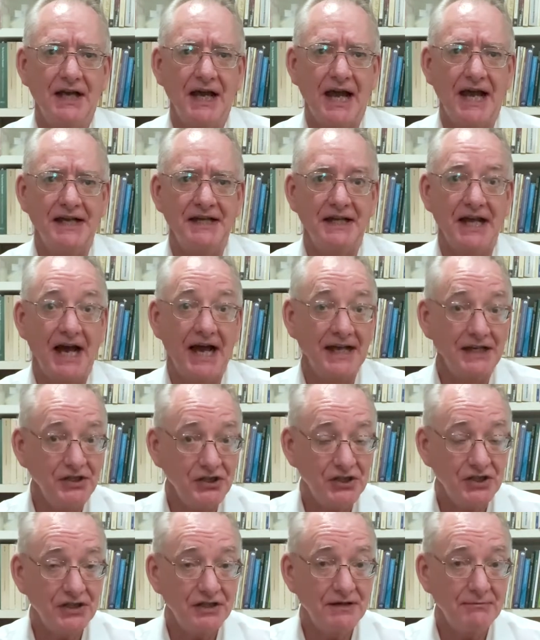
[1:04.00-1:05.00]
and
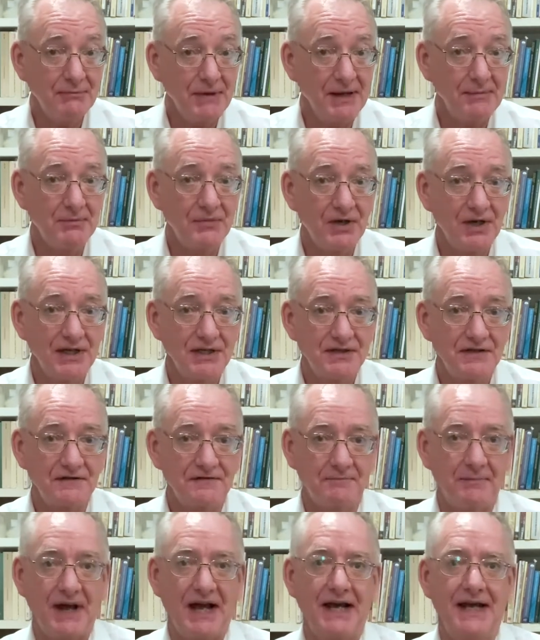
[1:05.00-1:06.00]
ancient memories
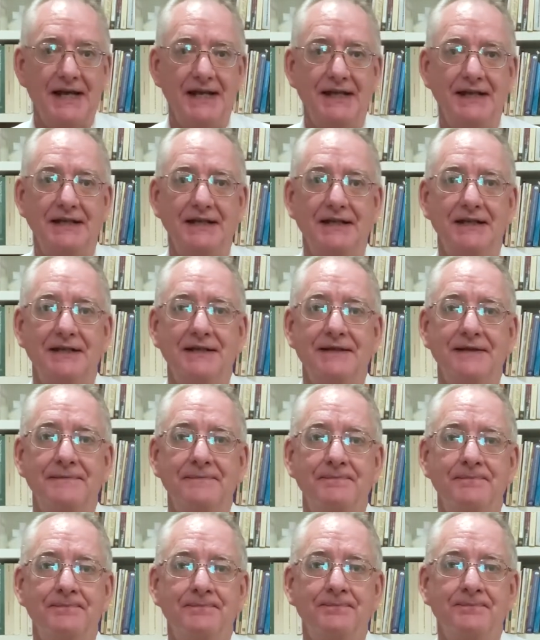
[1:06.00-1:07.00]
of pain.
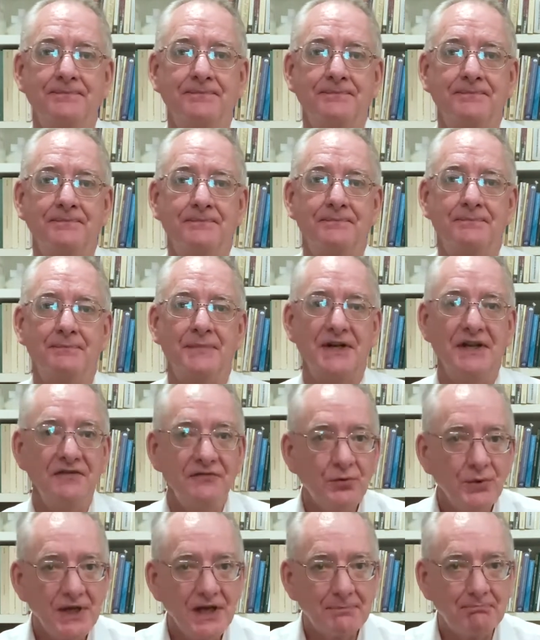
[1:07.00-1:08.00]
But
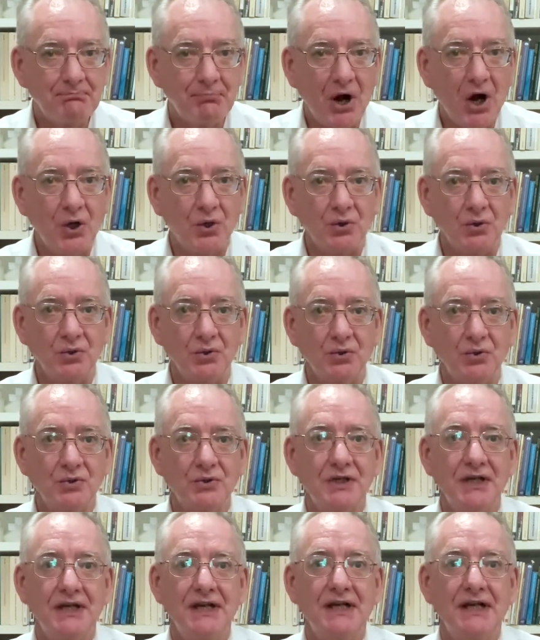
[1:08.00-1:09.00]
if we are
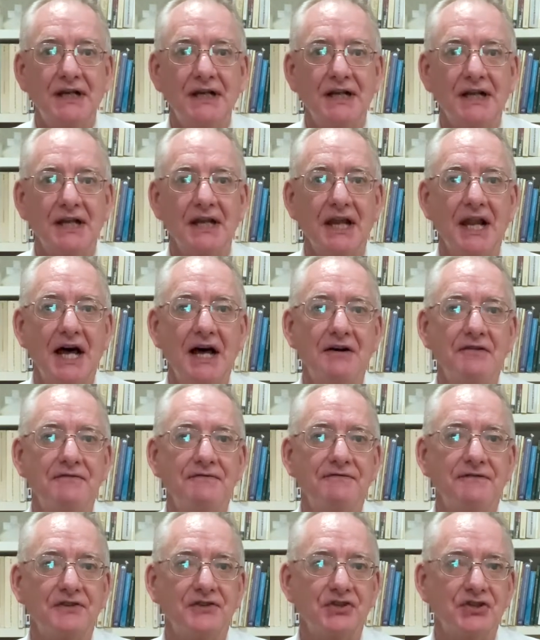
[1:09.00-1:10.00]
bold,
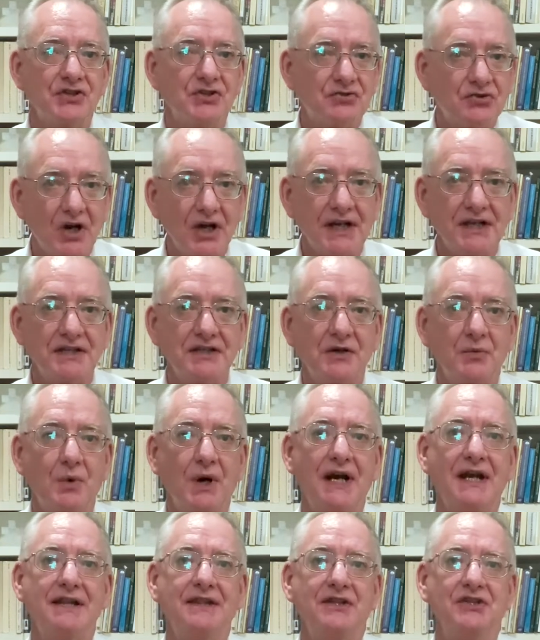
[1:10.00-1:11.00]
love strikes
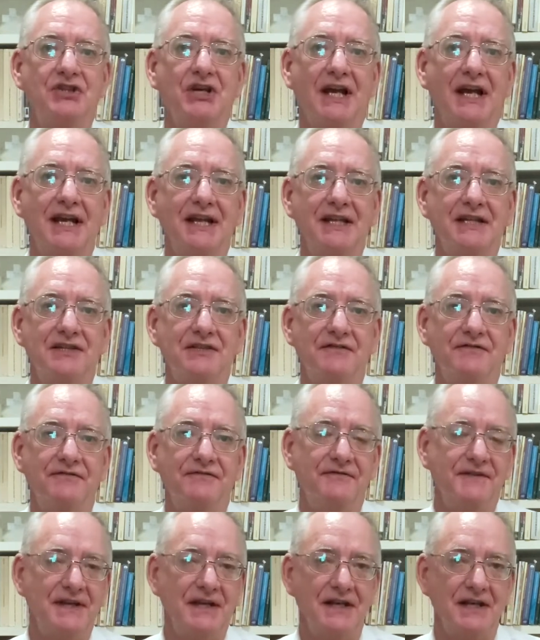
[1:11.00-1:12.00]
away the chains of
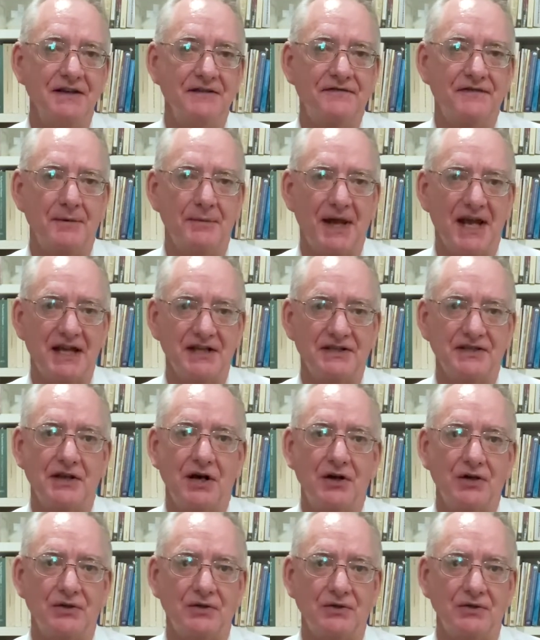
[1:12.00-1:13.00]
fear from our
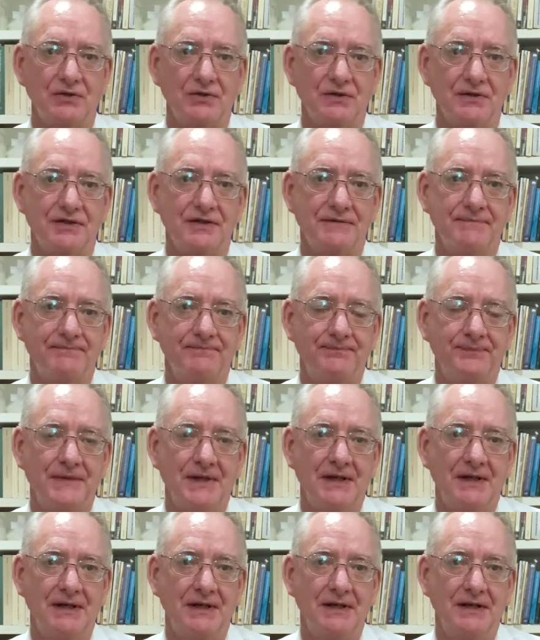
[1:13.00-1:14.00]
souls.
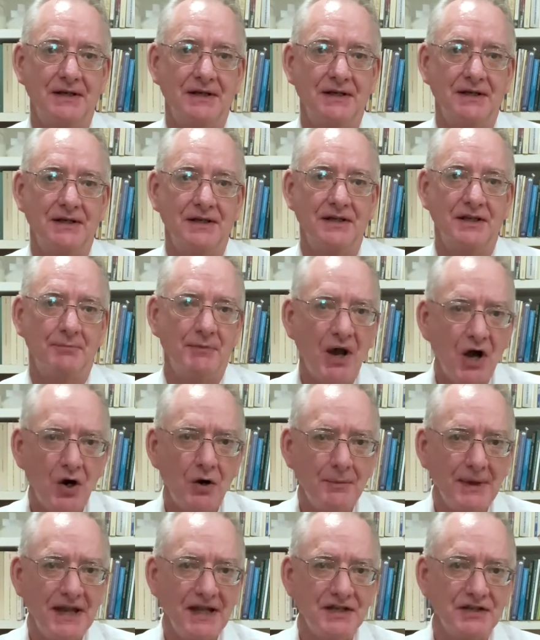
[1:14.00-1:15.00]
The
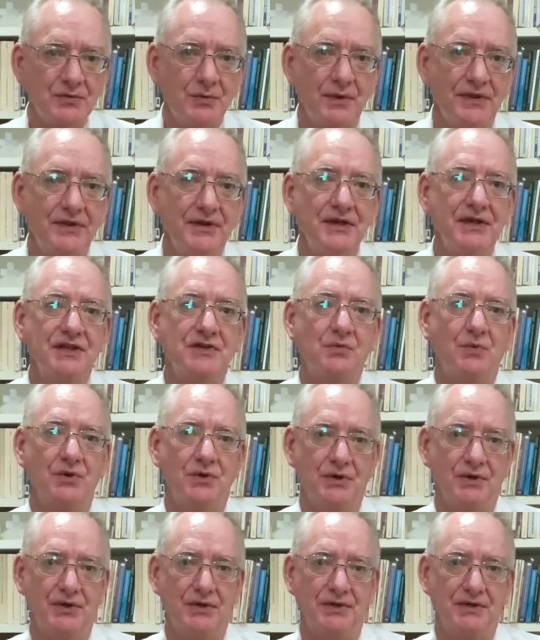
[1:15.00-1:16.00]
poem ends with these
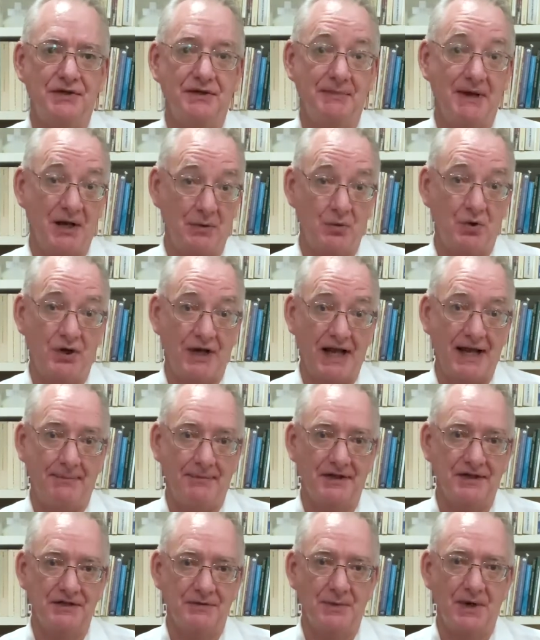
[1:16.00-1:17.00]
words about what
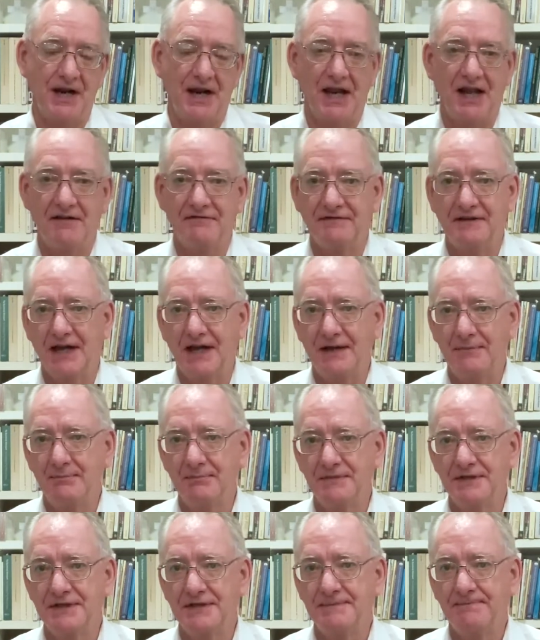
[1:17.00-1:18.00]
happens when love
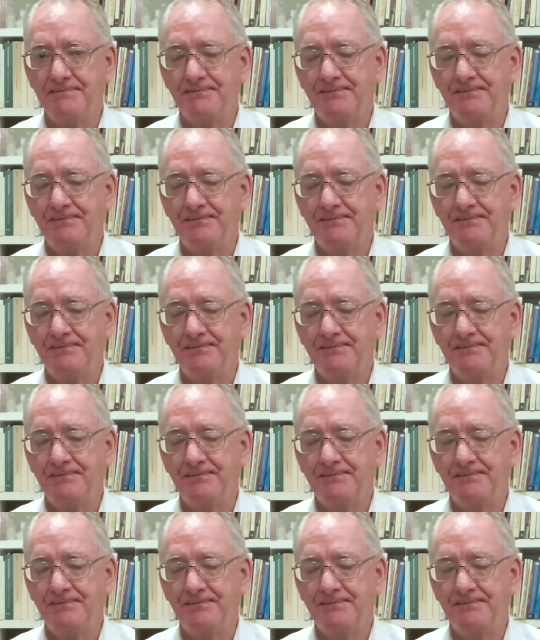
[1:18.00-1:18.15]
comes.